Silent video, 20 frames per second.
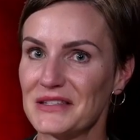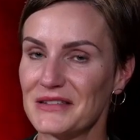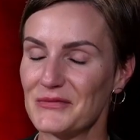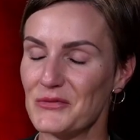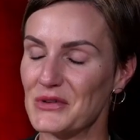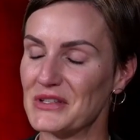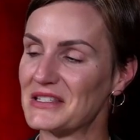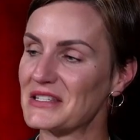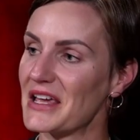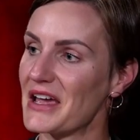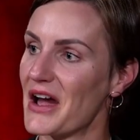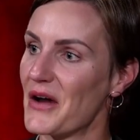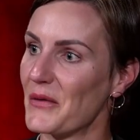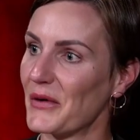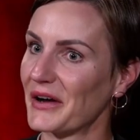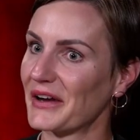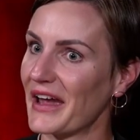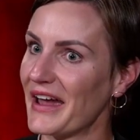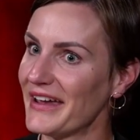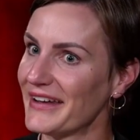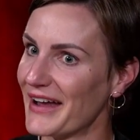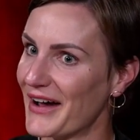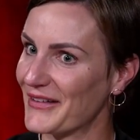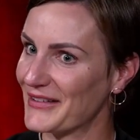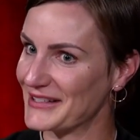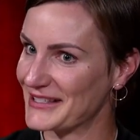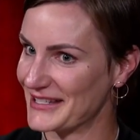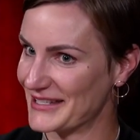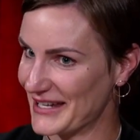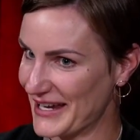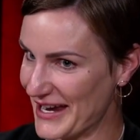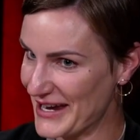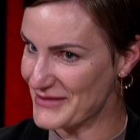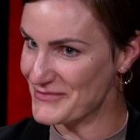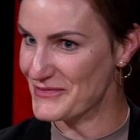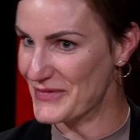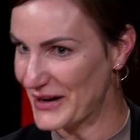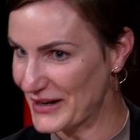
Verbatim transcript: would, would say I work eight hours a day,